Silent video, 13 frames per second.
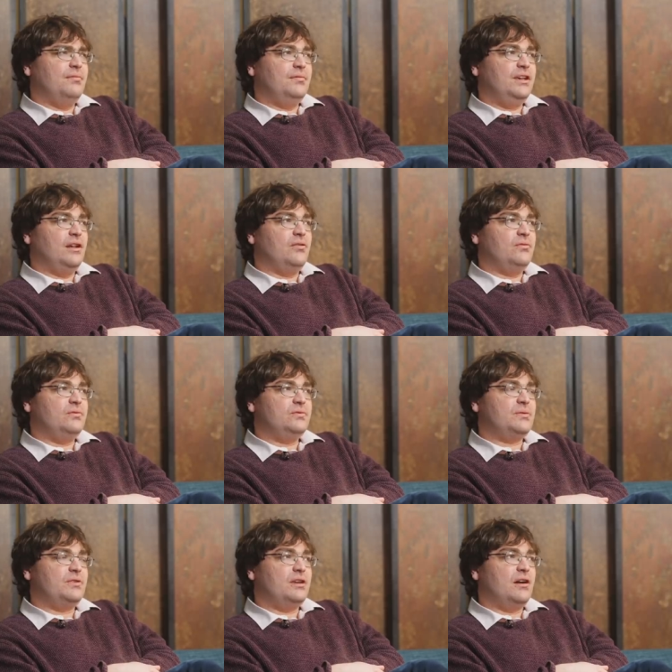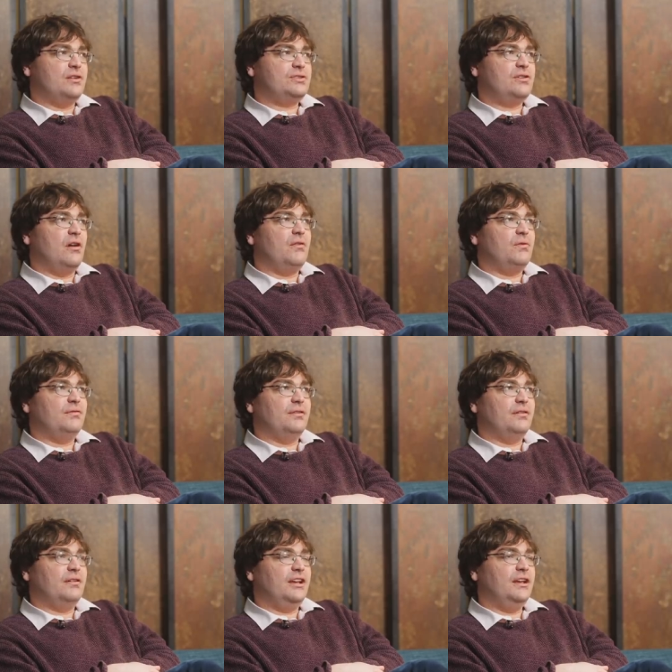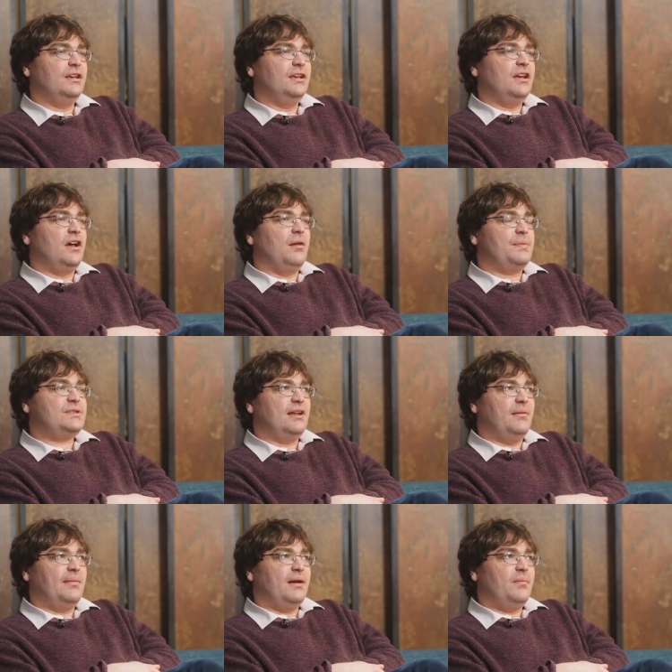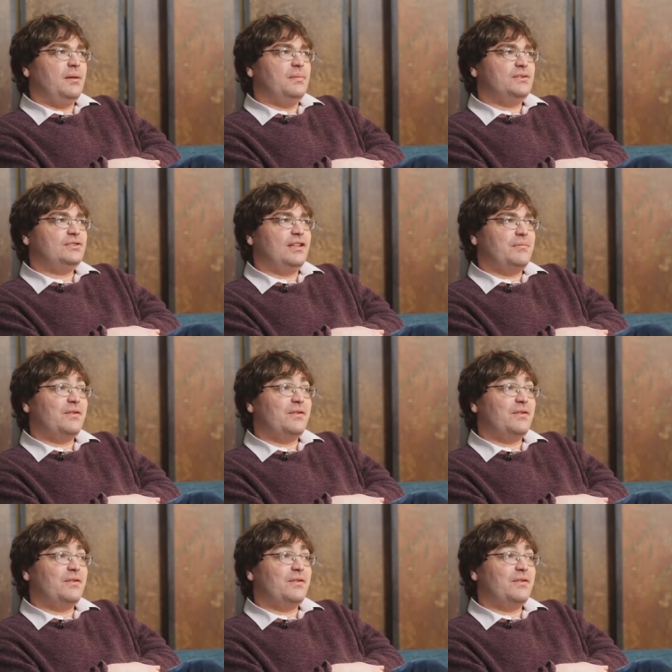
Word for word: you know, some of the younger staff were very upset about publishing them.